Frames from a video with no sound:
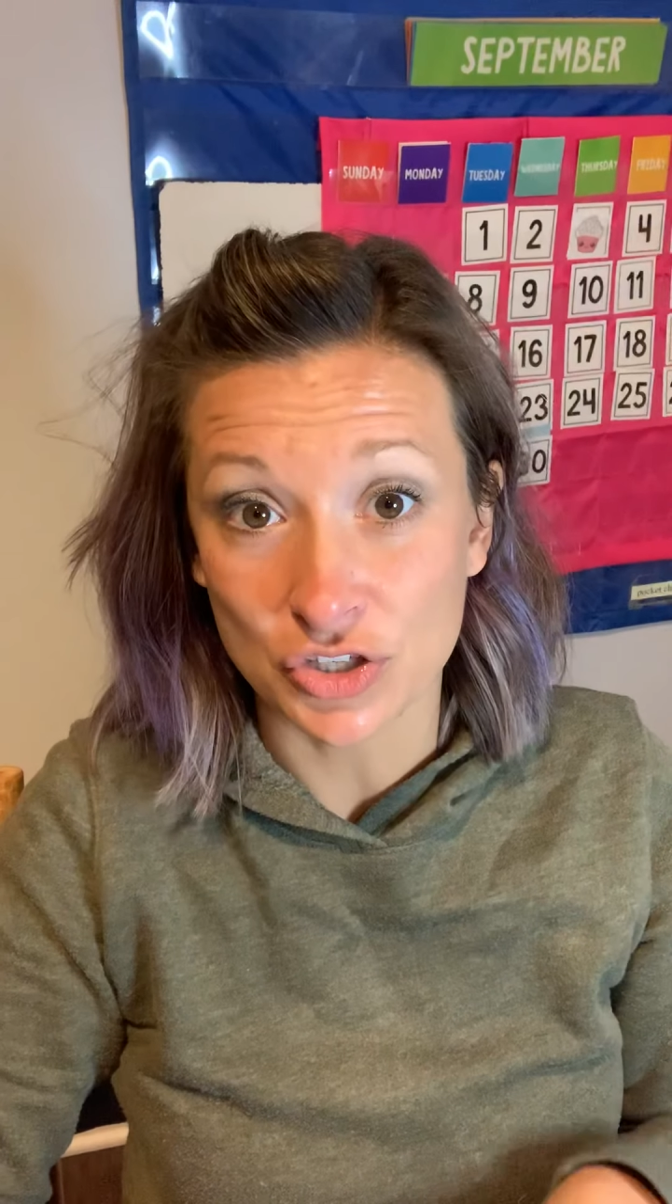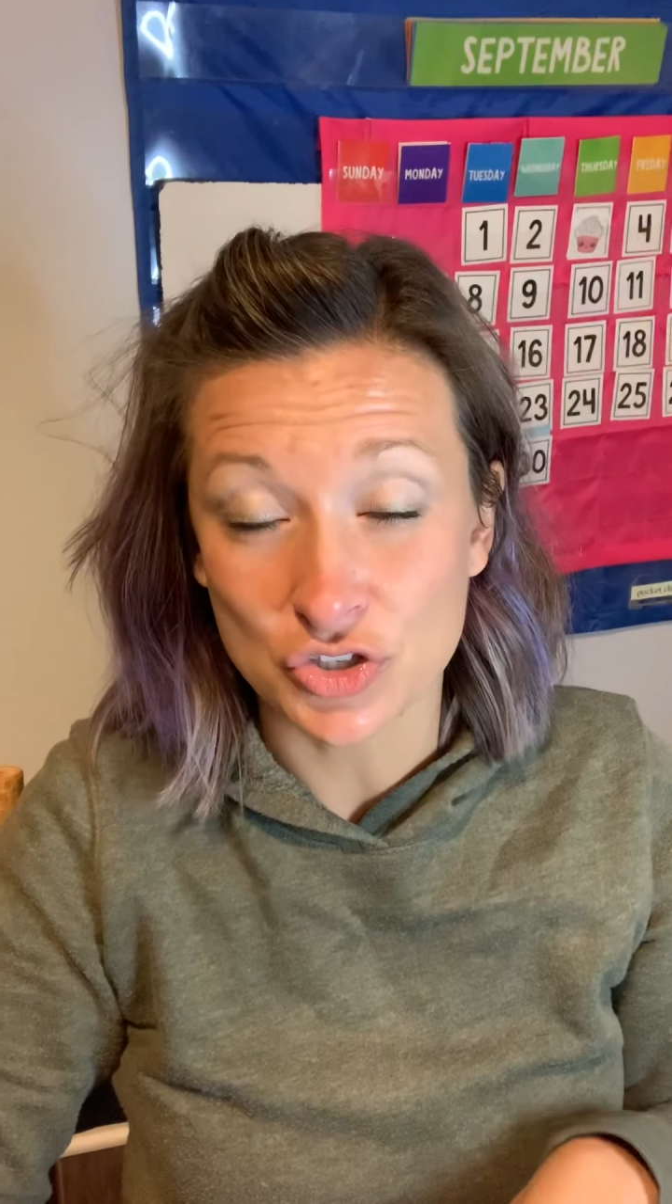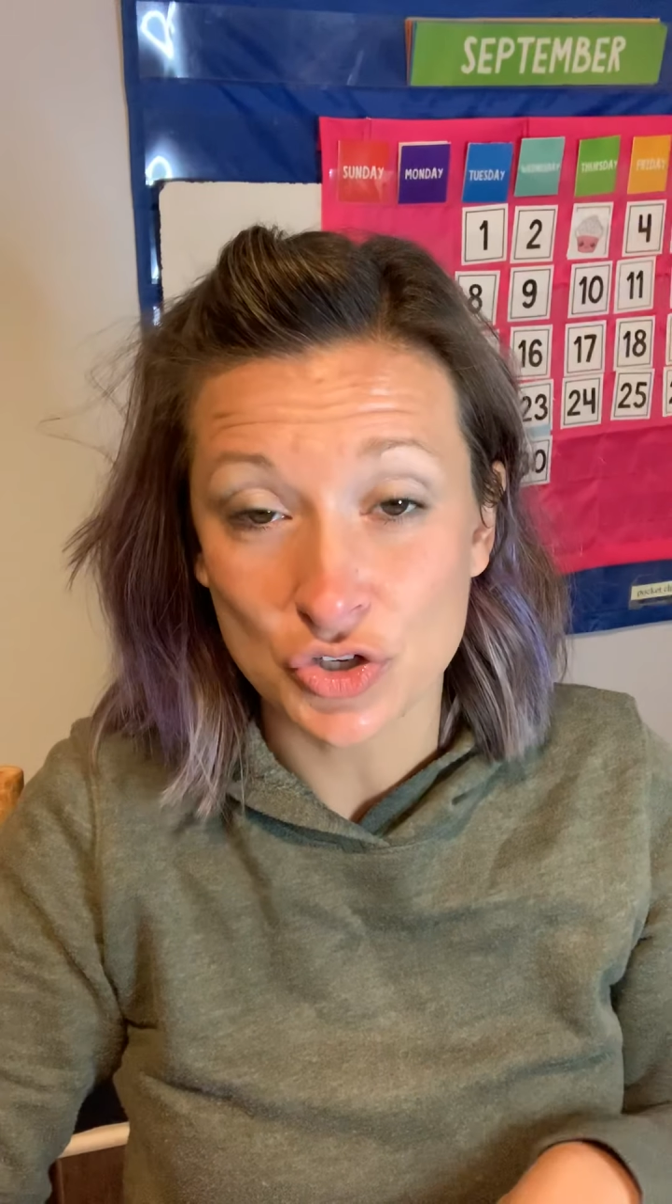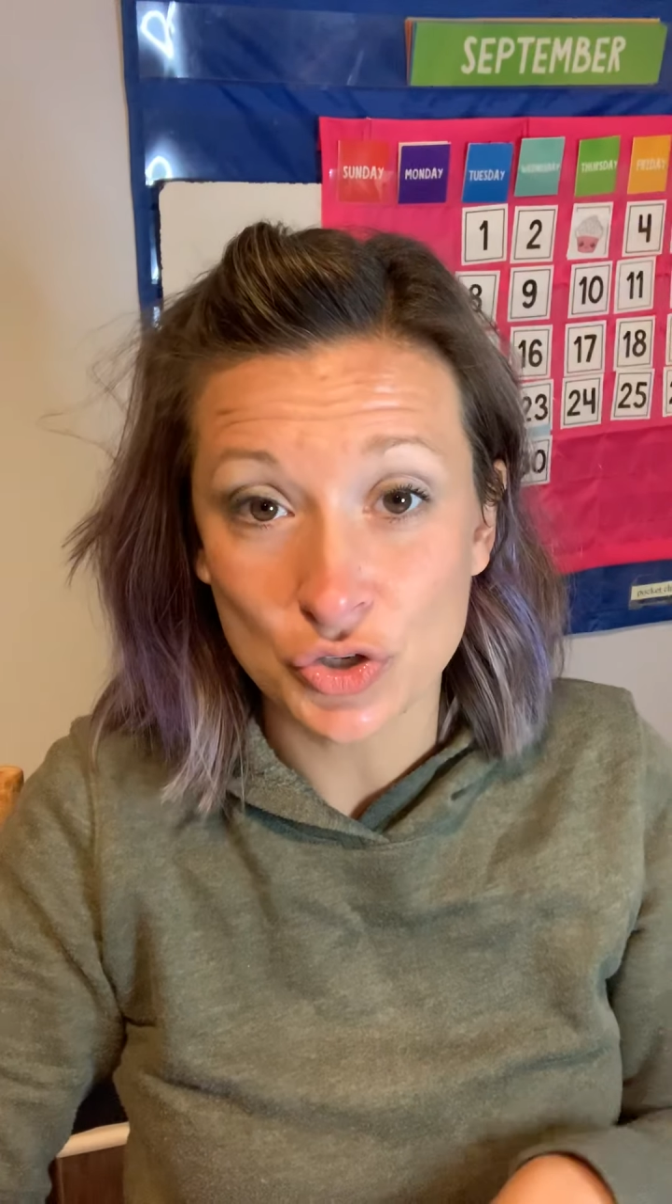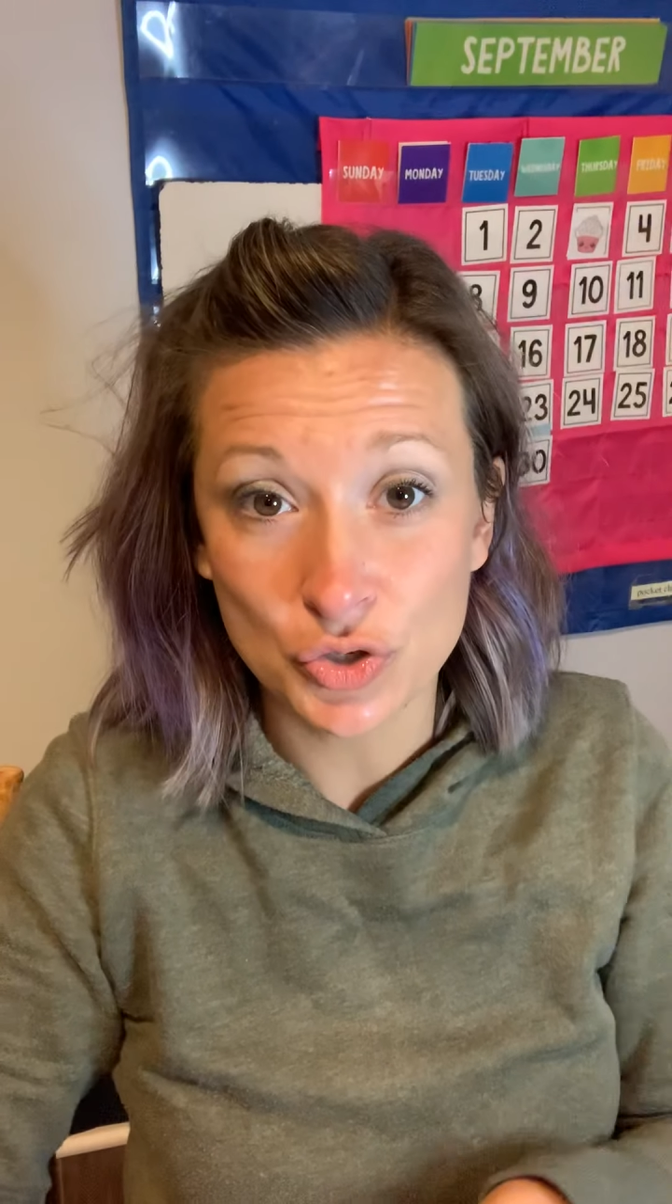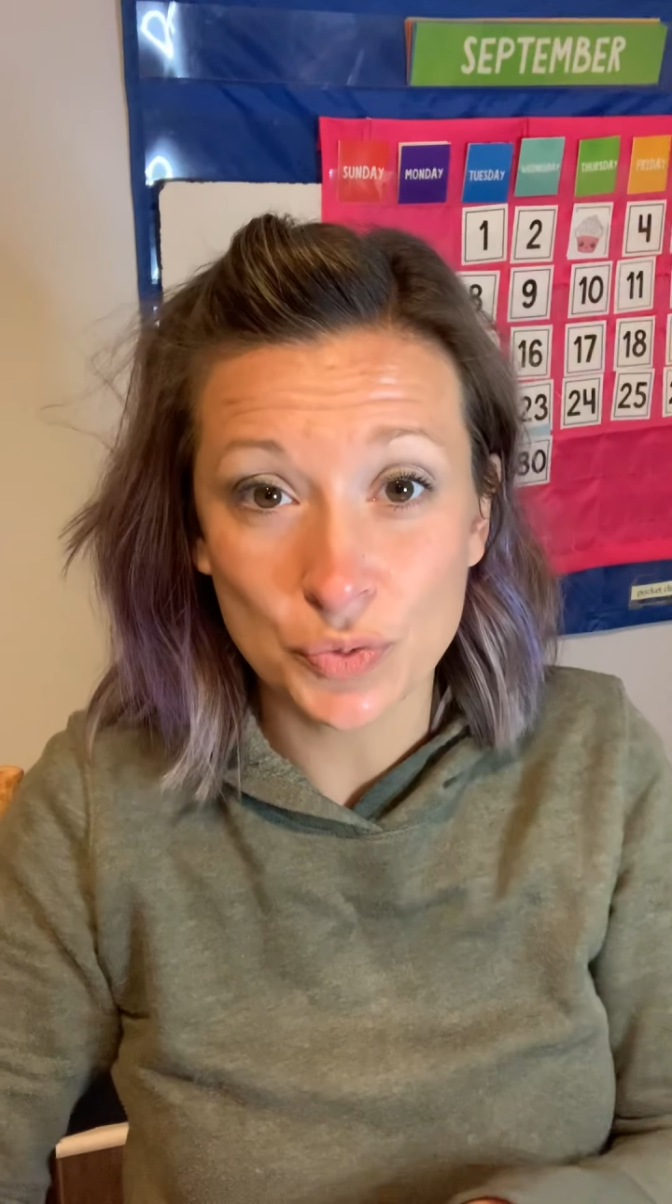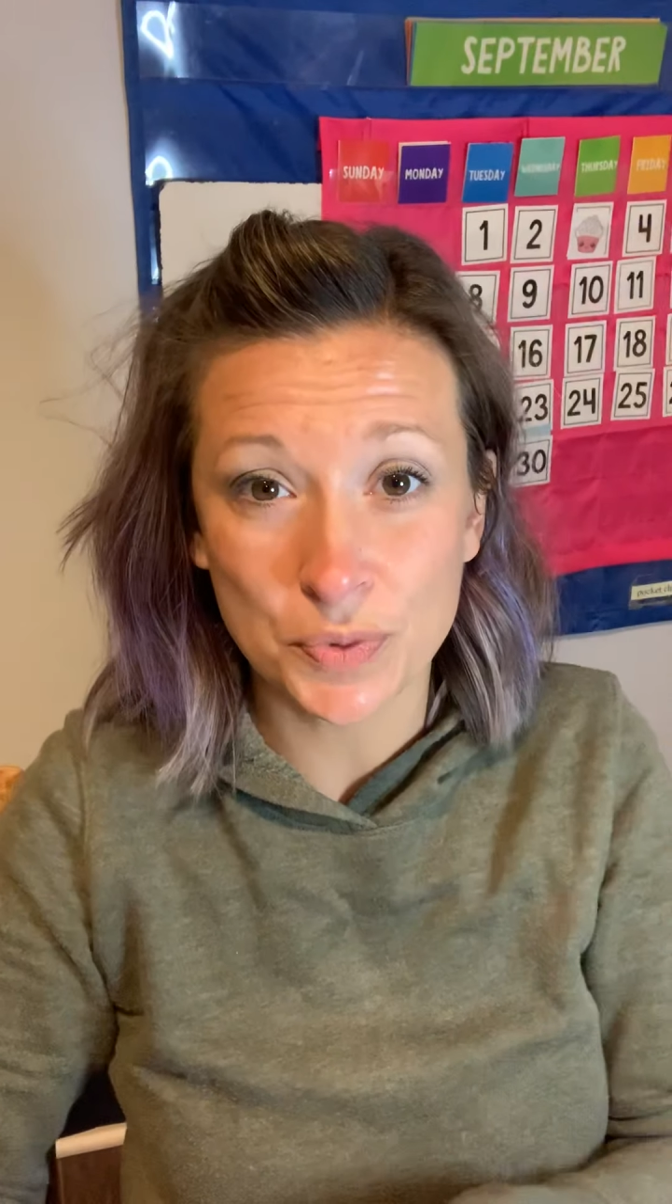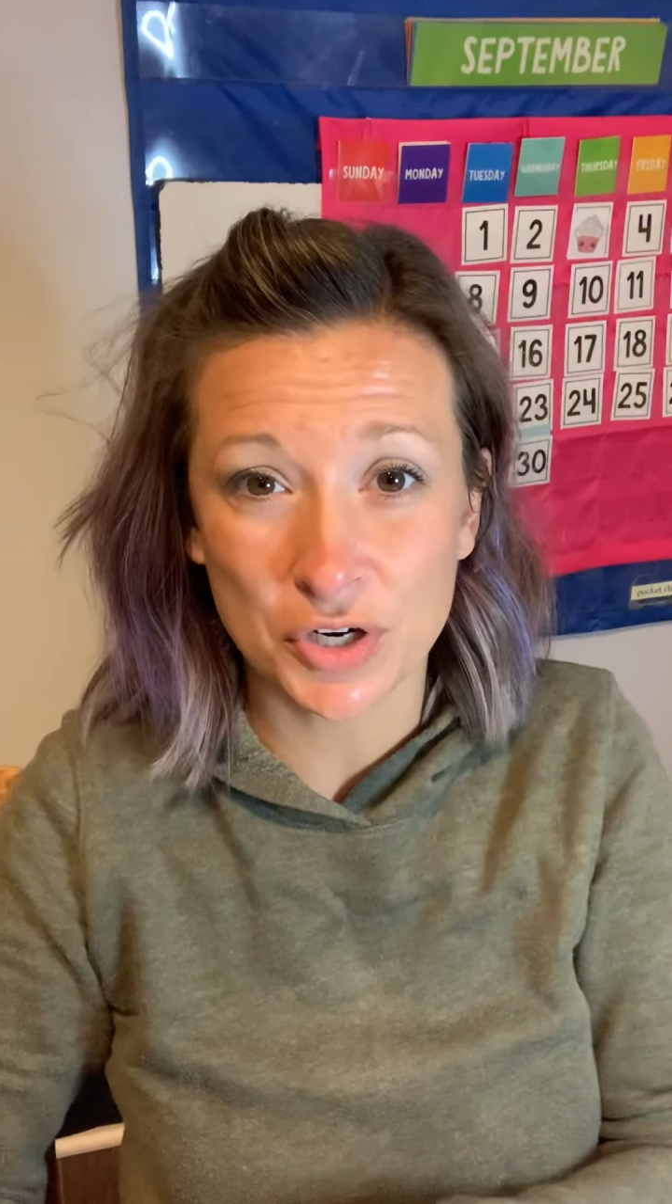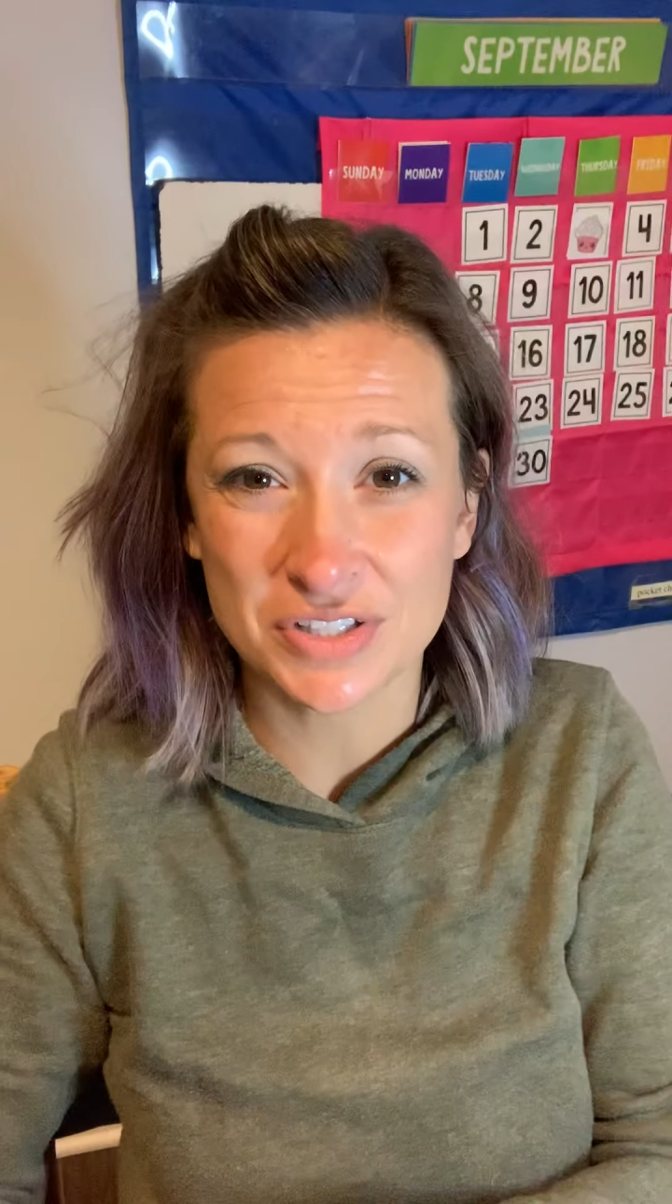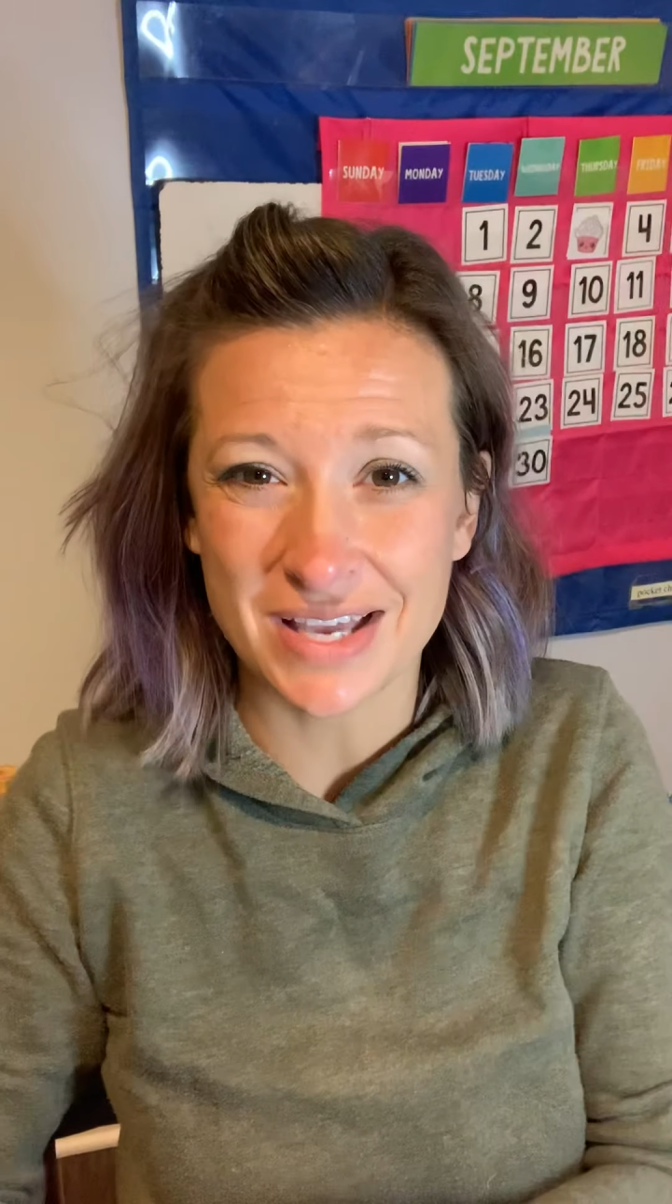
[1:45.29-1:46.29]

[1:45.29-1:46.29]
two birds